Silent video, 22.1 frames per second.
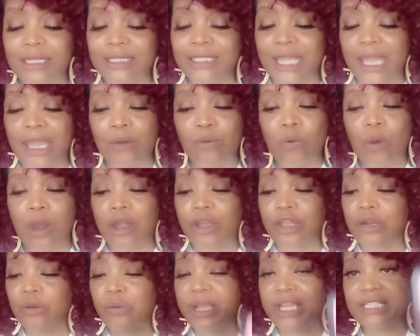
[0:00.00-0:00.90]
time
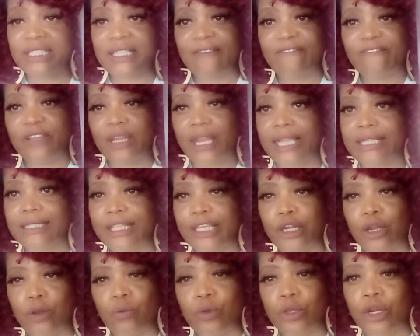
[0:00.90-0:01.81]
walking away because I feel like they
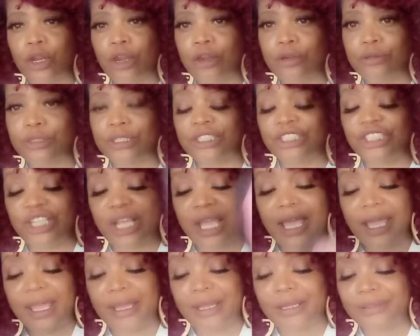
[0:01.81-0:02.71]
don't want to hurt the
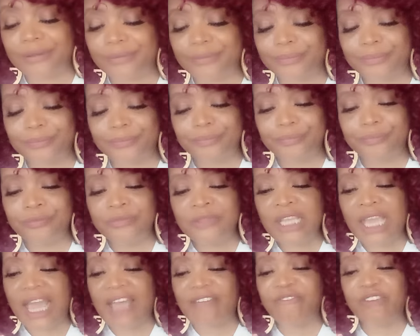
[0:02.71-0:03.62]
child.
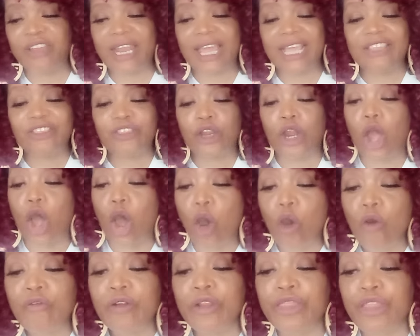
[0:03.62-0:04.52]
I feel like they're
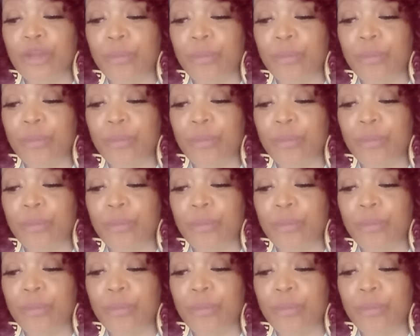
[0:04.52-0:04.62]
over the